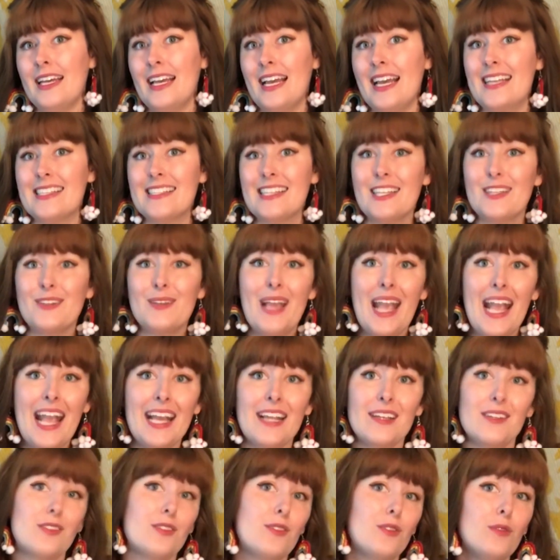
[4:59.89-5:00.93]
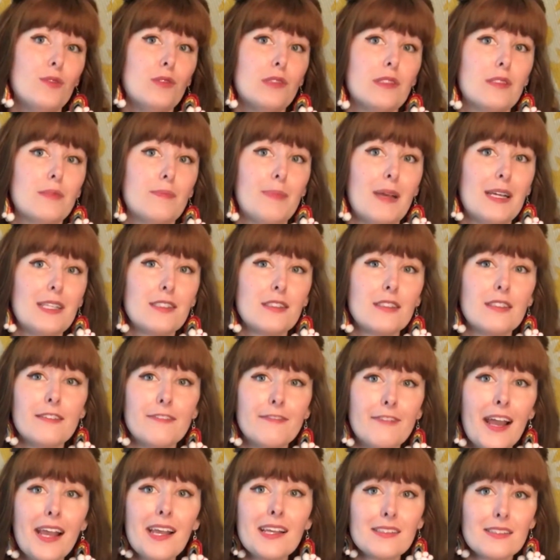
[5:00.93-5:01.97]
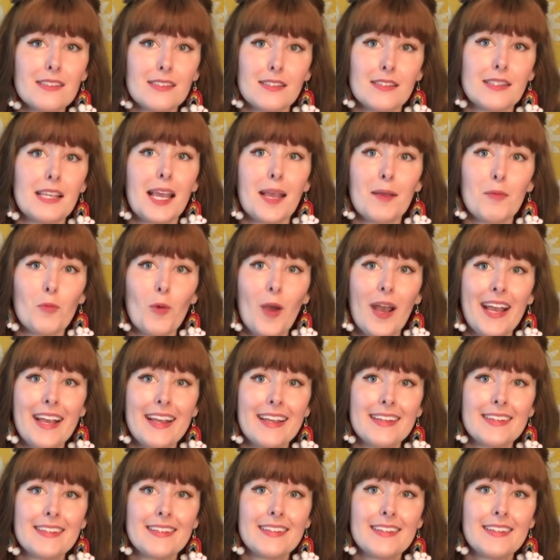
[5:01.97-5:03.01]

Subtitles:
is that you can't do special effects the same way.